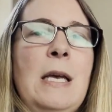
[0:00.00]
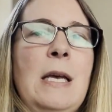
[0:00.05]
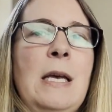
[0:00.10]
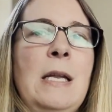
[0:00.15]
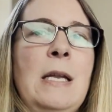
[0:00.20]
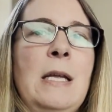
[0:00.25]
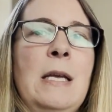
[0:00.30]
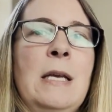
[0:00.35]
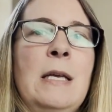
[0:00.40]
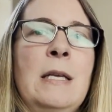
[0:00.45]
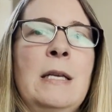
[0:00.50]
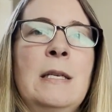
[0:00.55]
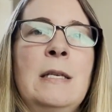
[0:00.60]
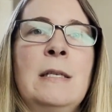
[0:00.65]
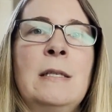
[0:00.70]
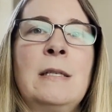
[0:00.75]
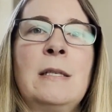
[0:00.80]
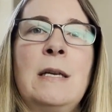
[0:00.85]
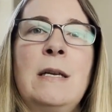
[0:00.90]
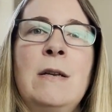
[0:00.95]
It
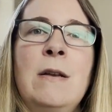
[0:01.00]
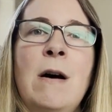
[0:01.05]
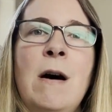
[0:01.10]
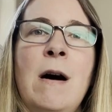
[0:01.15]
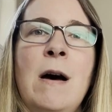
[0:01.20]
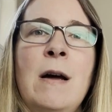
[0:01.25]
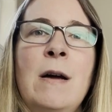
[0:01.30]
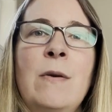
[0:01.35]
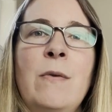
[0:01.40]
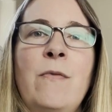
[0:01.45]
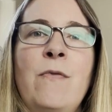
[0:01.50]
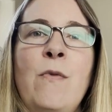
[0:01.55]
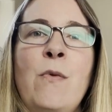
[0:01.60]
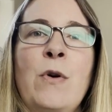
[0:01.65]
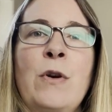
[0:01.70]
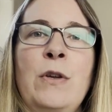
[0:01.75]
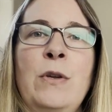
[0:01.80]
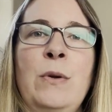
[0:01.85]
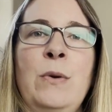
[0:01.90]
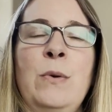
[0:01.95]
is not
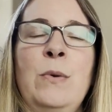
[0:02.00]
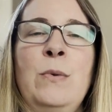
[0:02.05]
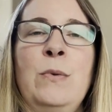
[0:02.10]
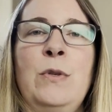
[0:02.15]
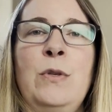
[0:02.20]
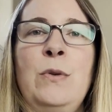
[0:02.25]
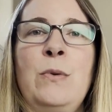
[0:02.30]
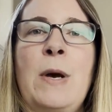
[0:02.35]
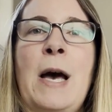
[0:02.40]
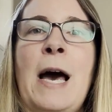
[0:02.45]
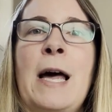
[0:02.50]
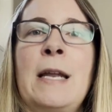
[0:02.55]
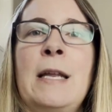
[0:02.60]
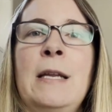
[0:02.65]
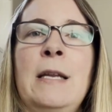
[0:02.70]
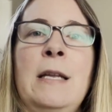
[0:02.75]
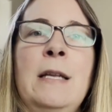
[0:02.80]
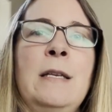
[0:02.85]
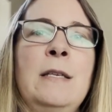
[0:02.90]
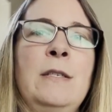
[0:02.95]
for you to add
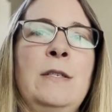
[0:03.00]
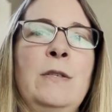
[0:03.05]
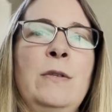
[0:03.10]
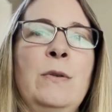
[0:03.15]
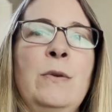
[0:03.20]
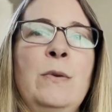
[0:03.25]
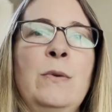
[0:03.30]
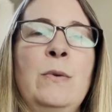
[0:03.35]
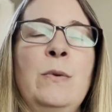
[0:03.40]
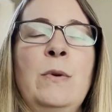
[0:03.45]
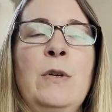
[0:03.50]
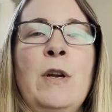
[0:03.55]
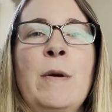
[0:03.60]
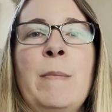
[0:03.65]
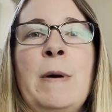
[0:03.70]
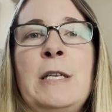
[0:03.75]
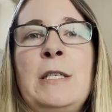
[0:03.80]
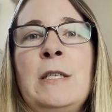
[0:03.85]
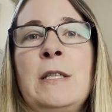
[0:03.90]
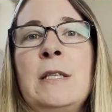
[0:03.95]
it into your
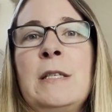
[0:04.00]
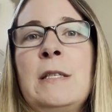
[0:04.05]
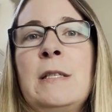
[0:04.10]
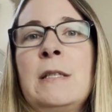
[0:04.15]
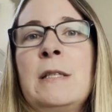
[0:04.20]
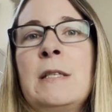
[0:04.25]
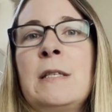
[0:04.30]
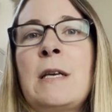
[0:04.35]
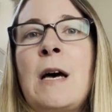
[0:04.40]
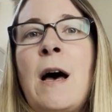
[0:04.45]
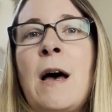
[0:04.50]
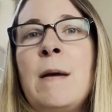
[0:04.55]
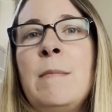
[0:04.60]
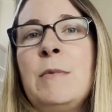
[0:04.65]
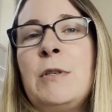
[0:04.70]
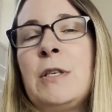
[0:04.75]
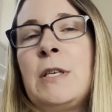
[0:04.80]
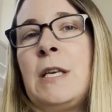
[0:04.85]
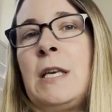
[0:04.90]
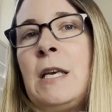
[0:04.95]
budget. This is the
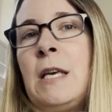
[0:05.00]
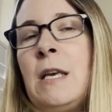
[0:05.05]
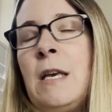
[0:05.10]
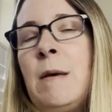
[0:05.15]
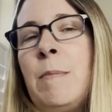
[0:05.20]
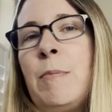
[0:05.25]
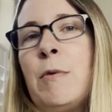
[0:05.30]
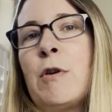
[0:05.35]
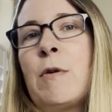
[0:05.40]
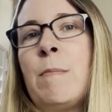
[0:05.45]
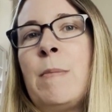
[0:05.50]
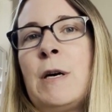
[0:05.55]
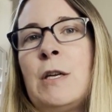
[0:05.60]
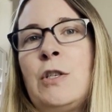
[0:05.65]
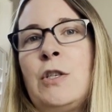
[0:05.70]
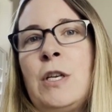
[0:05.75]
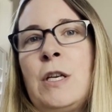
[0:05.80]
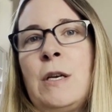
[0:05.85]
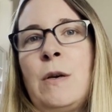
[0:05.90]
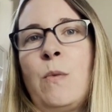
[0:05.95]
time to keep your
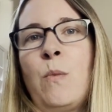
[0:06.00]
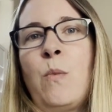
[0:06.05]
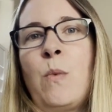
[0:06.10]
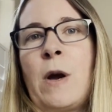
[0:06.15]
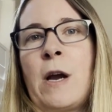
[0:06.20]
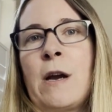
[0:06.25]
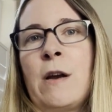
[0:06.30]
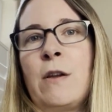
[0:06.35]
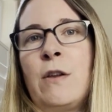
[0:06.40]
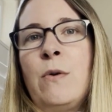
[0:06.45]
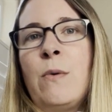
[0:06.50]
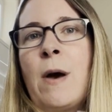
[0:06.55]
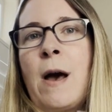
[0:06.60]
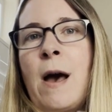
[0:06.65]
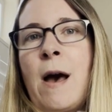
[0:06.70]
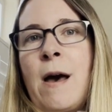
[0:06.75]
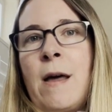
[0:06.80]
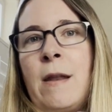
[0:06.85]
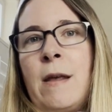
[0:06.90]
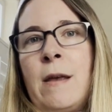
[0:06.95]
budget where you
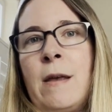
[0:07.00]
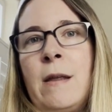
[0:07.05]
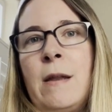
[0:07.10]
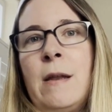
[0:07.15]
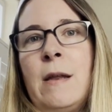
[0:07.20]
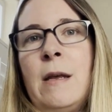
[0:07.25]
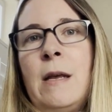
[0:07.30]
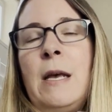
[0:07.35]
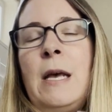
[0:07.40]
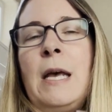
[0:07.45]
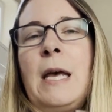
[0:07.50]
had it